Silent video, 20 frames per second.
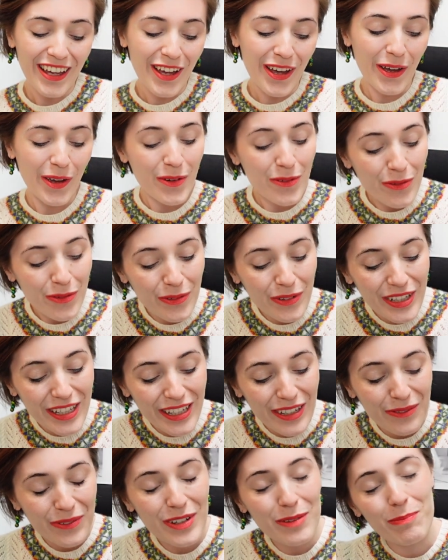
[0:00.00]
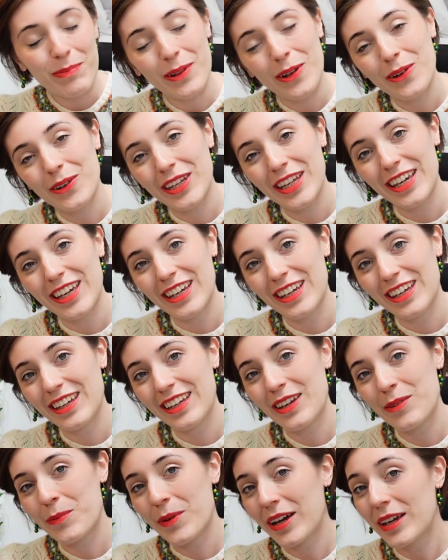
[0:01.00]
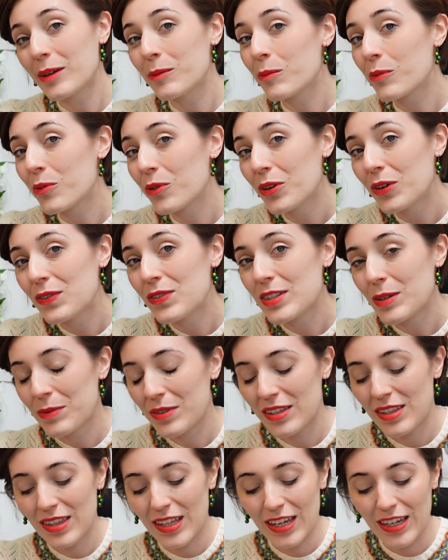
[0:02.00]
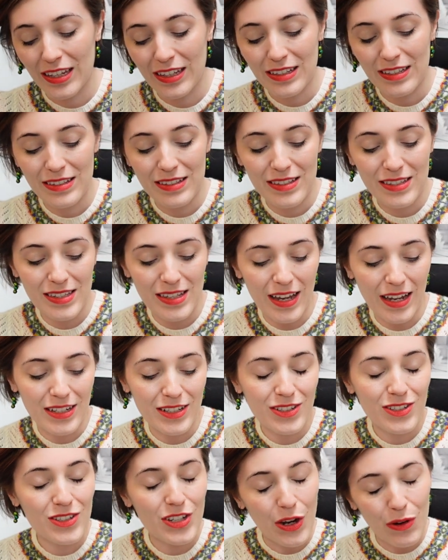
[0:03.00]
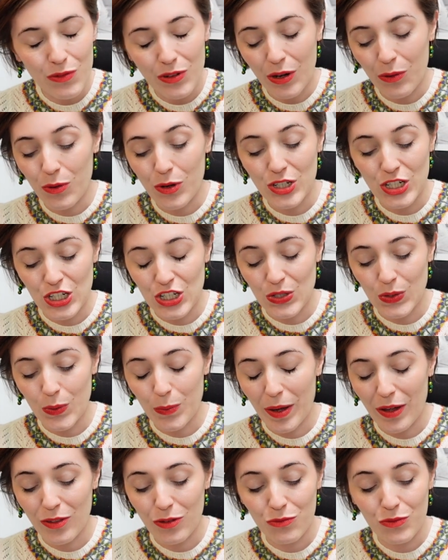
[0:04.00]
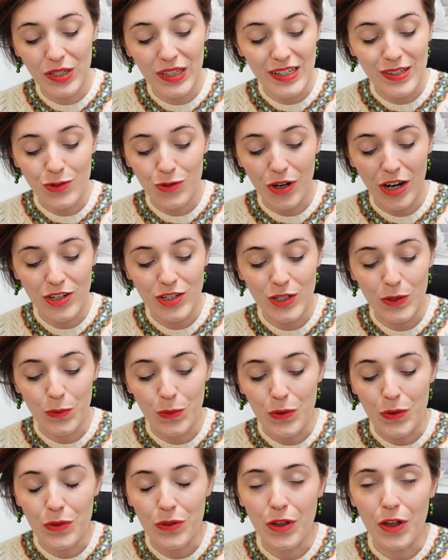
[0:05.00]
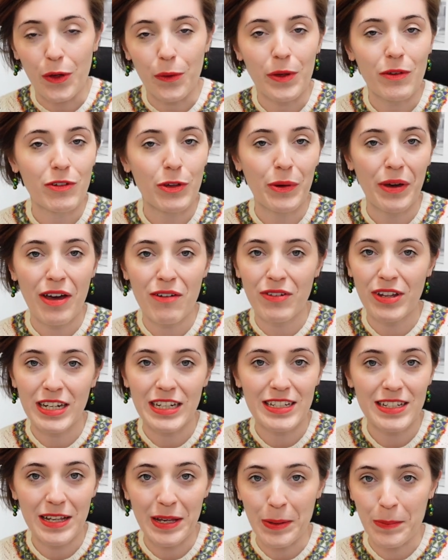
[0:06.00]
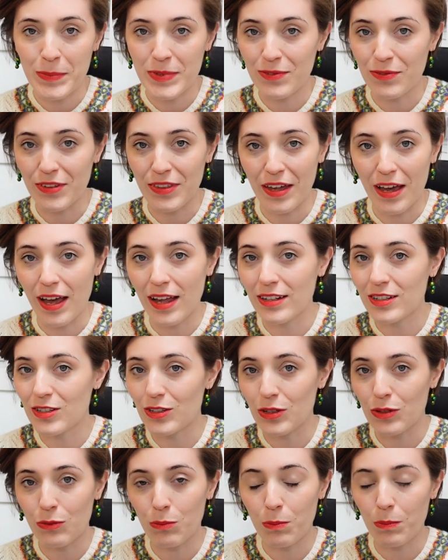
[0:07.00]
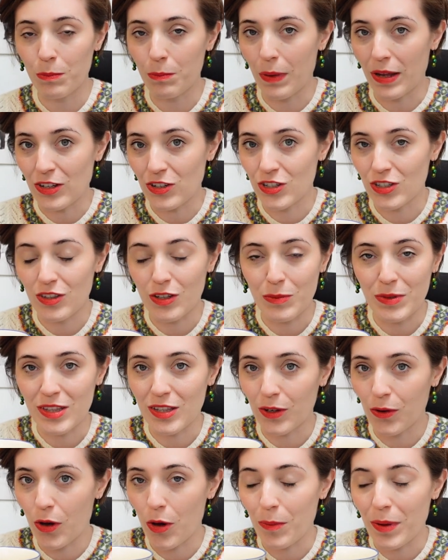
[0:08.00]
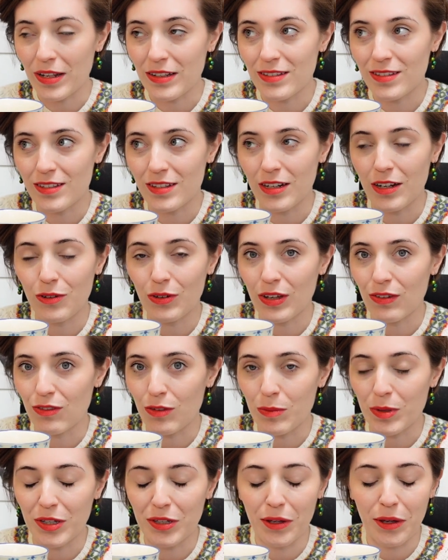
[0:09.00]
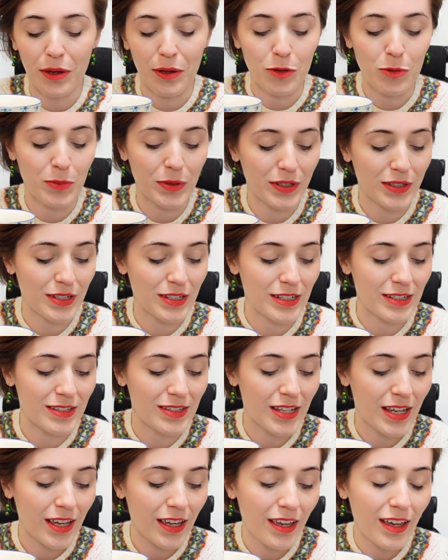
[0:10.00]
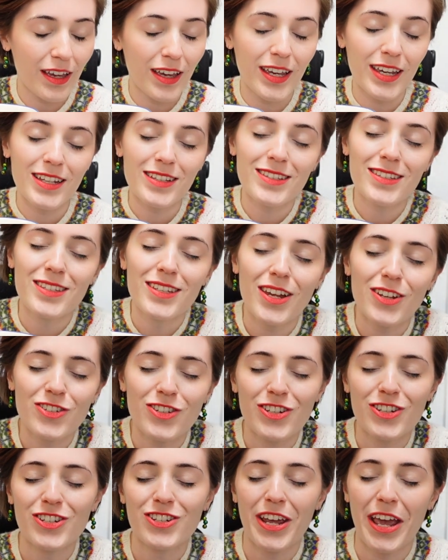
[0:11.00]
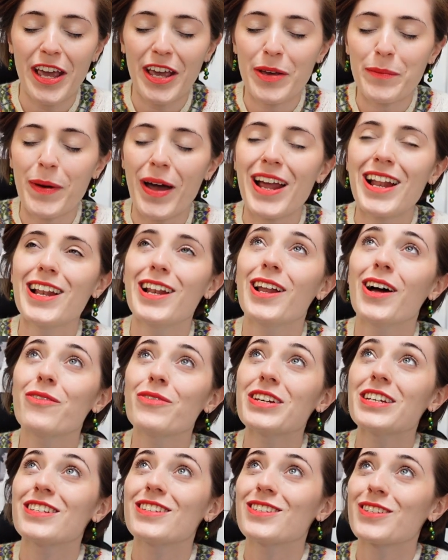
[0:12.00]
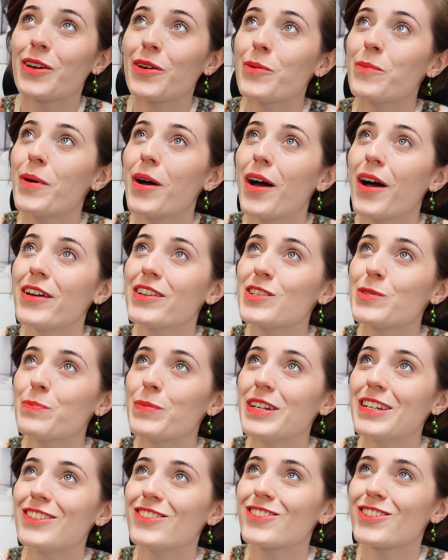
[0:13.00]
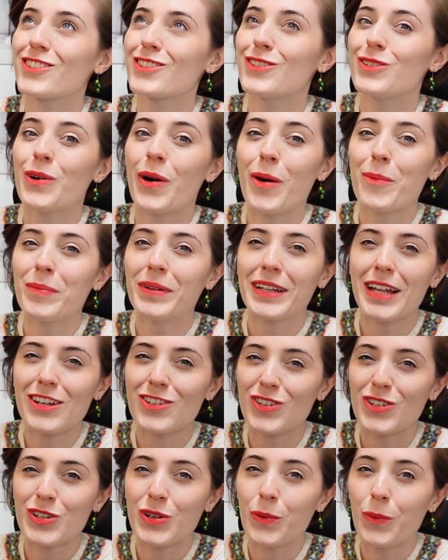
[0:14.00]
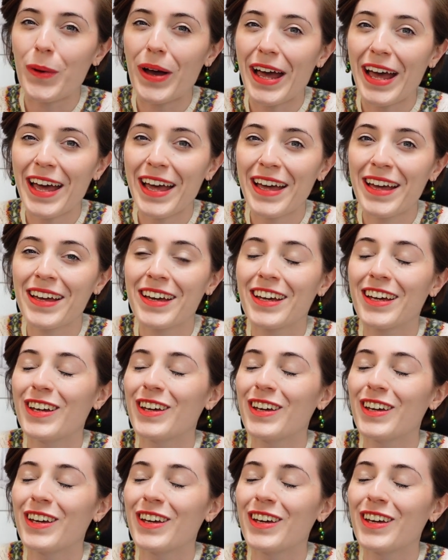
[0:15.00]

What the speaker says: hopefully with blocking, it might improve some of the things. I don't know what to do about the really scratchy wool, though. If you have any tips for that, do mention them in the comments and I'll give them a go, because it's such a shame. I love it so much, but it's just not a pleasure to wear.